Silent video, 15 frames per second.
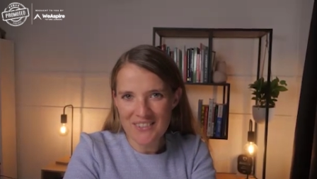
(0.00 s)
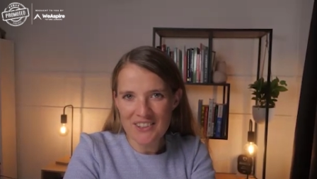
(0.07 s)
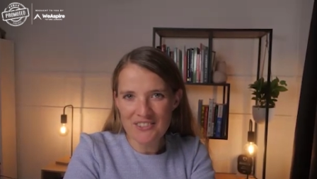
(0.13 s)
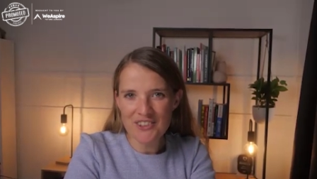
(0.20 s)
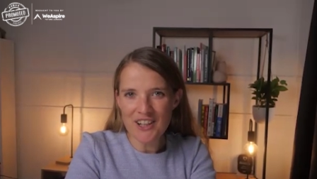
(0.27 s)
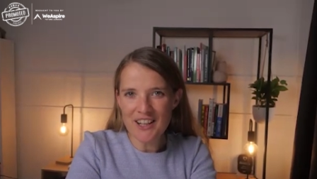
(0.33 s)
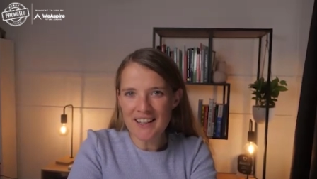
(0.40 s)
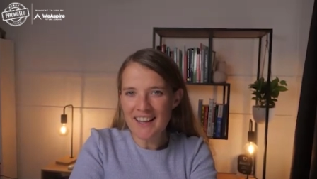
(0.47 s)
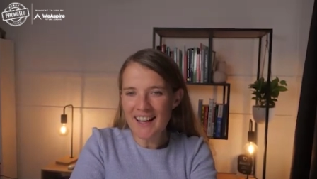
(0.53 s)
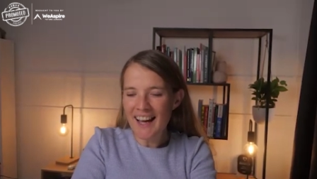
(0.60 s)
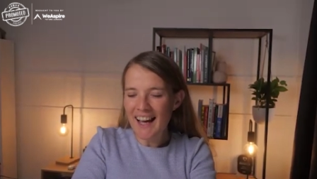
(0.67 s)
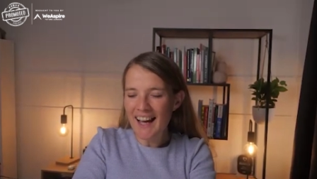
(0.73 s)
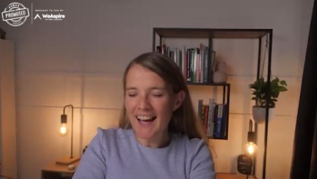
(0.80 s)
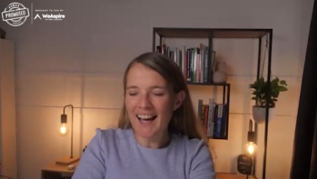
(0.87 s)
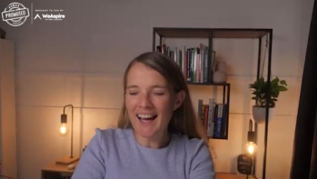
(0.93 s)
We've got
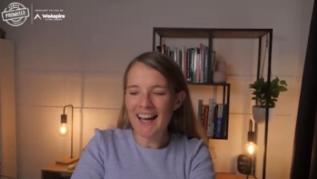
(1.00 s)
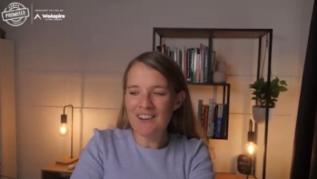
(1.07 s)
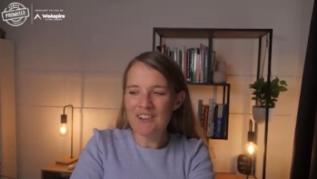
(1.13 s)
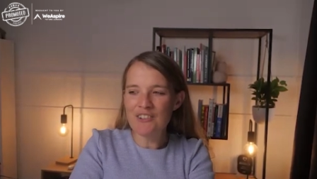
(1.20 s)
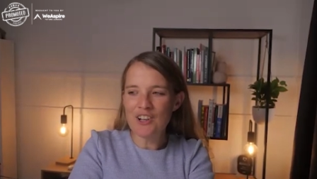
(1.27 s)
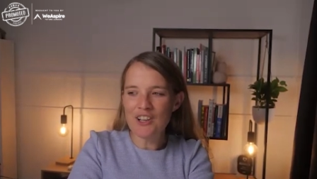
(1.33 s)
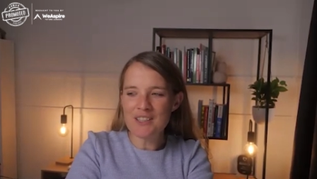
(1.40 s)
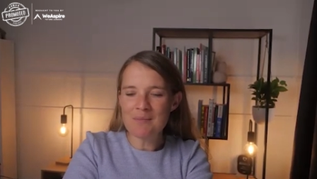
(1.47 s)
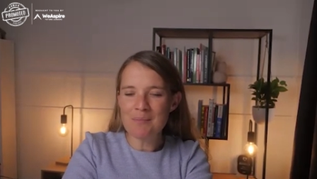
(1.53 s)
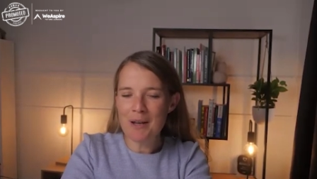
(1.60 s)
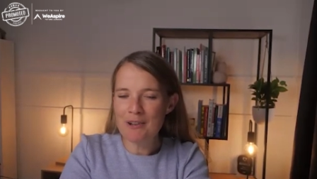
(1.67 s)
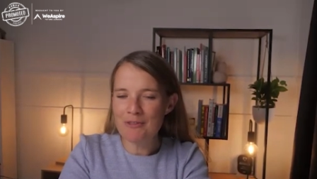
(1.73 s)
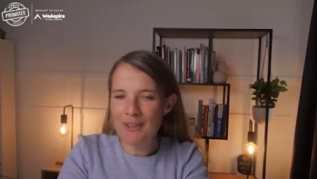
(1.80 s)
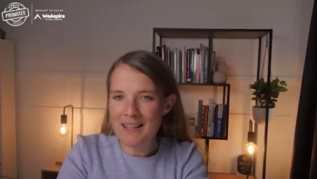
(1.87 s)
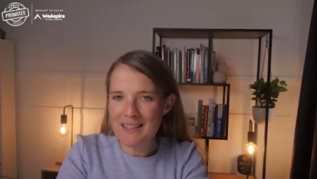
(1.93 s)
uh, we've got some
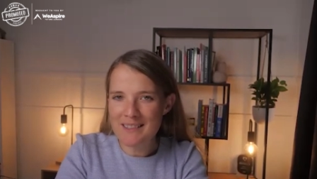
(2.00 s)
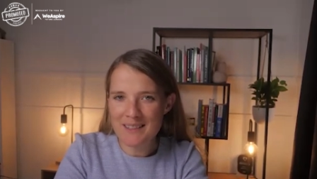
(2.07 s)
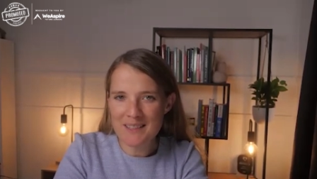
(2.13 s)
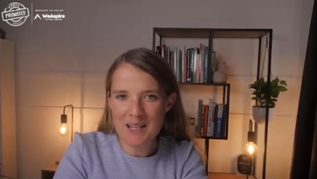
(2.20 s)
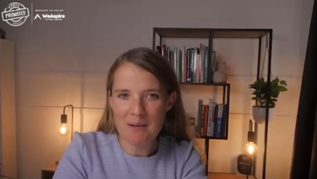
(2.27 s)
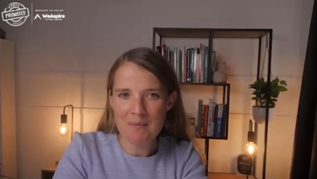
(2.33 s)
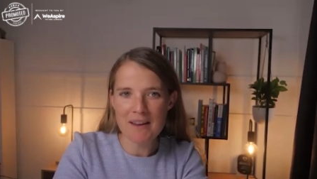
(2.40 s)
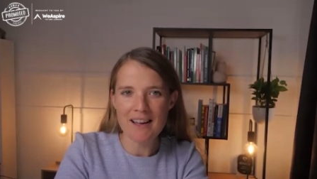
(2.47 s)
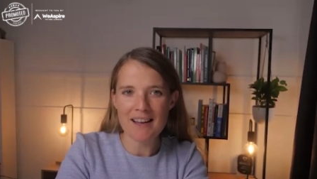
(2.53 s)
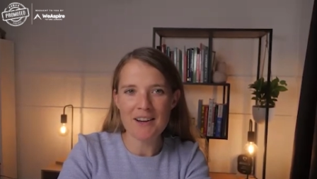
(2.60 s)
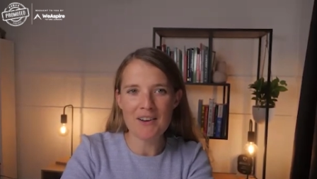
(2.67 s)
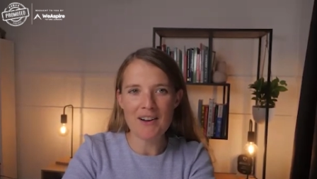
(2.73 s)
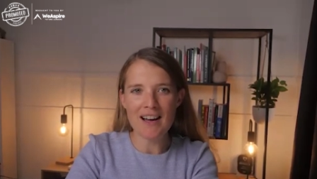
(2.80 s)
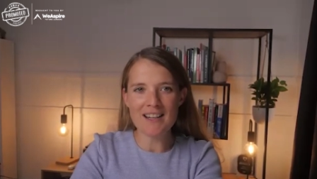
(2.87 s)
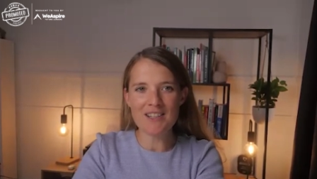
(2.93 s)
butterflies in the tummy. I
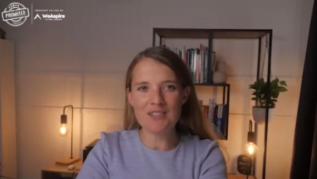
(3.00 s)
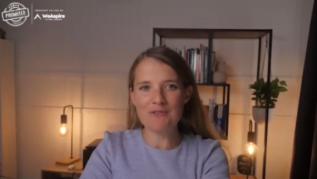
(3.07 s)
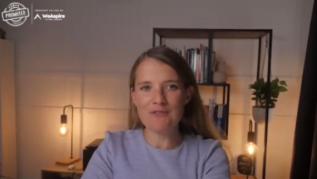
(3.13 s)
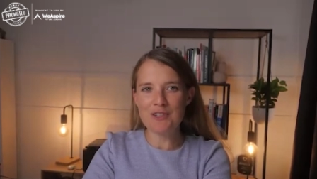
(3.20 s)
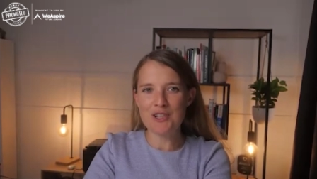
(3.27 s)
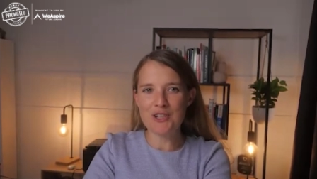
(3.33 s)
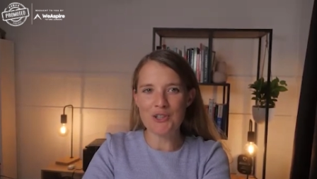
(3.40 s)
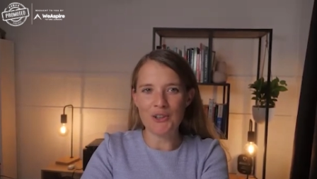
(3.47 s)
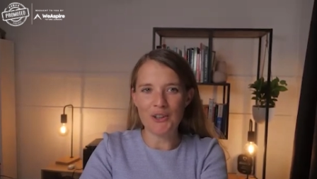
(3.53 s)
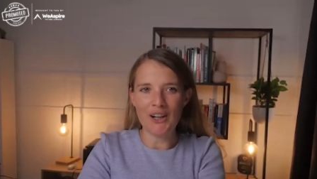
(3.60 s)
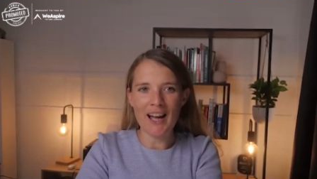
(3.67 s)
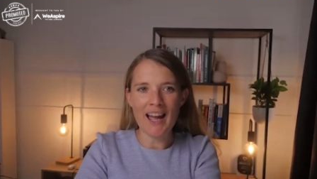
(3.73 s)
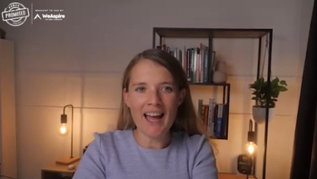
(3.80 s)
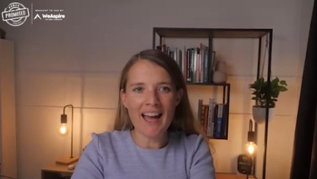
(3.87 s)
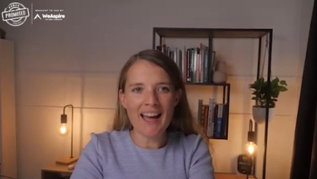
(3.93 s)
know I do for
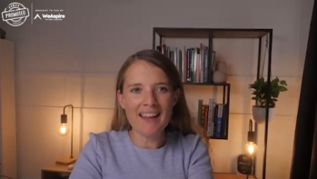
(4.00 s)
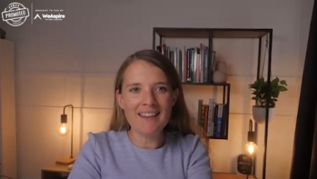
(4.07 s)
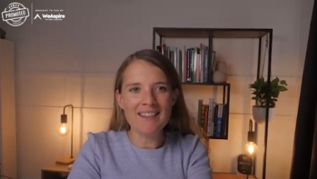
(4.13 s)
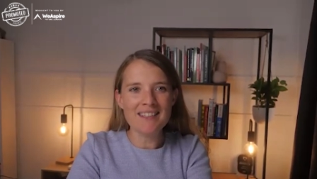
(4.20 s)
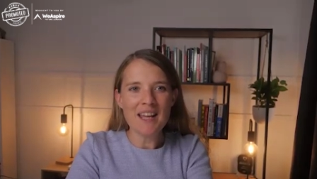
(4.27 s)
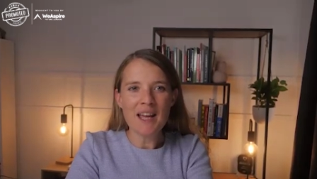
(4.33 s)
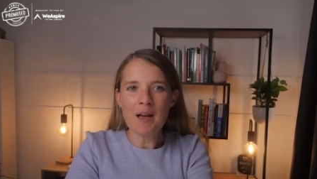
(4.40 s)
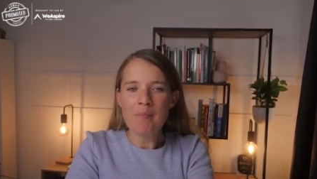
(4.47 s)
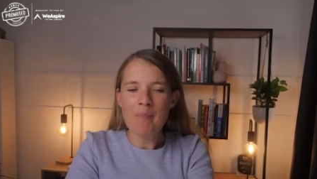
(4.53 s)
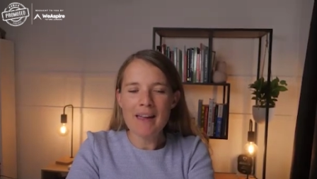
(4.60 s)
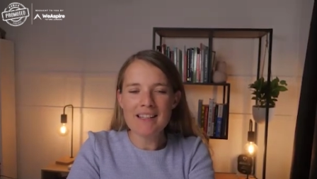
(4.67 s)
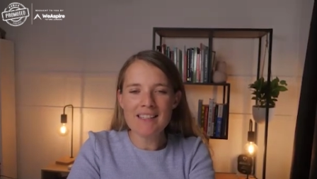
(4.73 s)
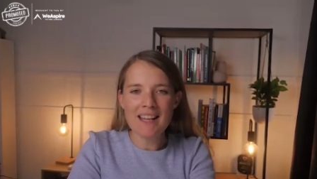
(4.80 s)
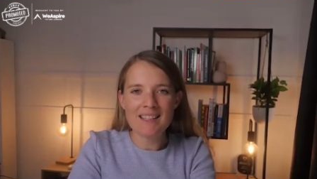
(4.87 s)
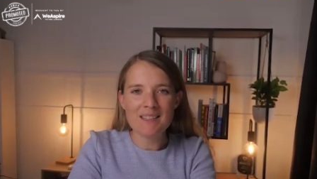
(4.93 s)
sure, and
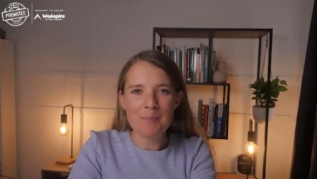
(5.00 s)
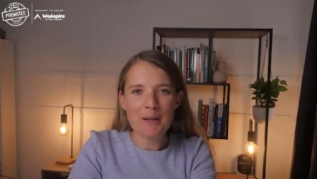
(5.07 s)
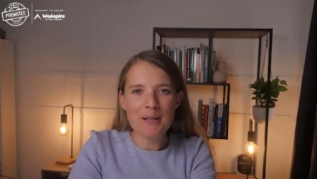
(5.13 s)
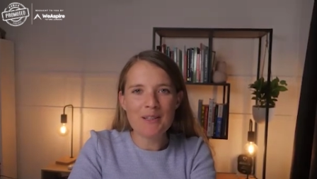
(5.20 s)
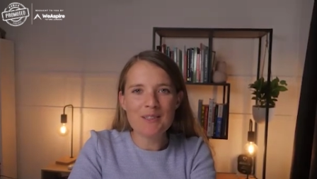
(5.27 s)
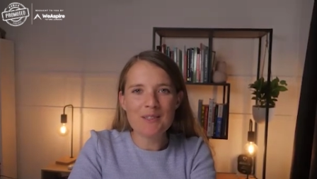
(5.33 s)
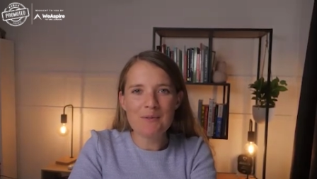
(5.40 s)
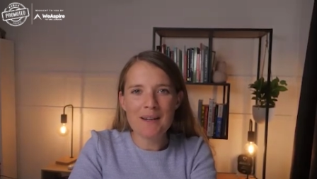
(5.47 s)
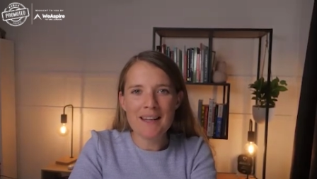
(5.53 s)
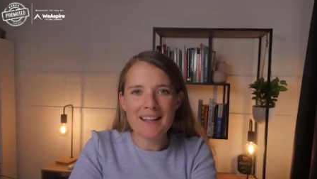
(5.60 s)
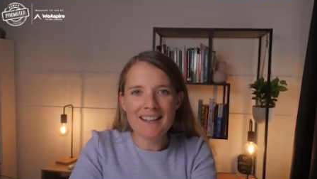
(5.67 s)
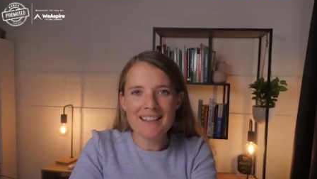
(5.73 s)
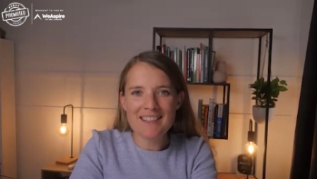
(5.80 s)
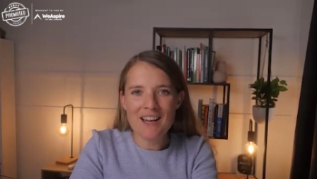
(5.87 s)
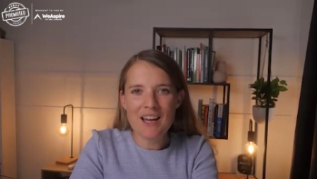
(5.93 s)
makes sense because we're
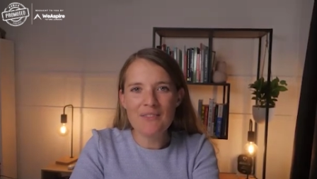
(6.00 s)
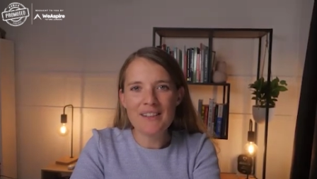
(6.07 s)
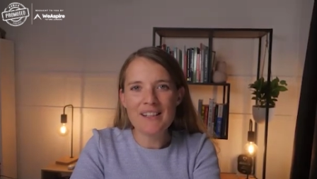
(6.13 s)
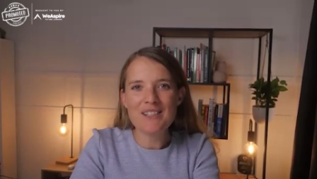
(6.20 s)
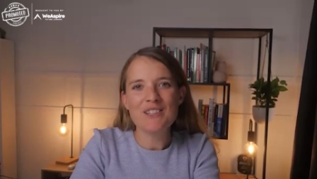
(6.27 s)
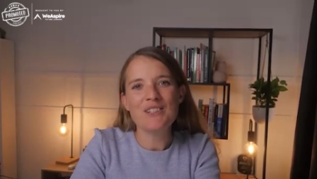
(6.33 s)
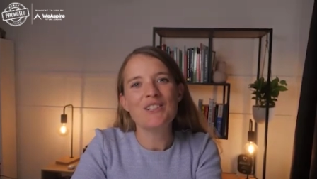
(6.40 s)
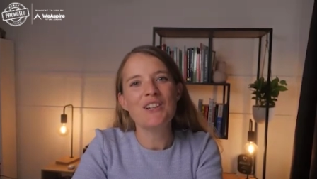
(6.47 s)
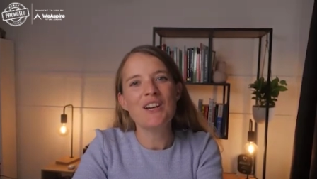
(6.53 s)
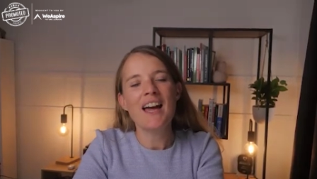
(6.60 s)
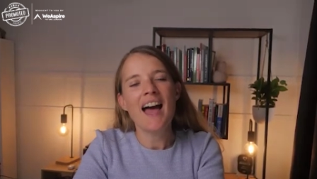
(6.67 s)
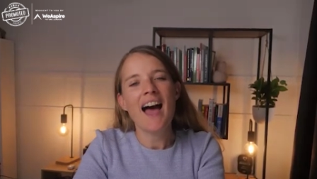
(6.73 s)
going to dive into